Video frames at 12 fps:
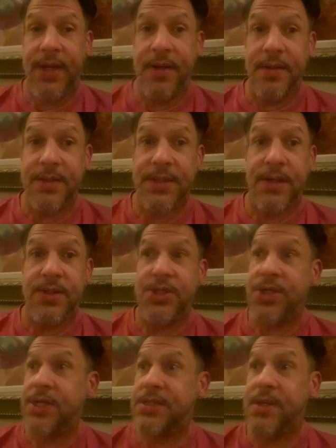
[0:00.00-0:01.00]
years are
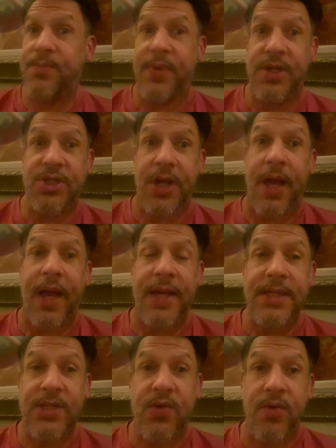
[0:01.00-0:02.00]
just a bunch of high
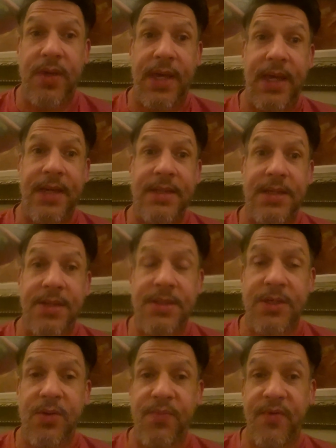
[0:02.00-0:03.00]
school kids
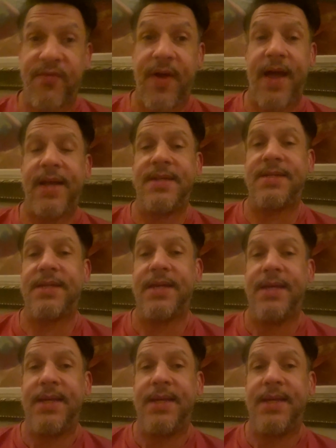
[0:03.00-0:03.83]
unsupervised.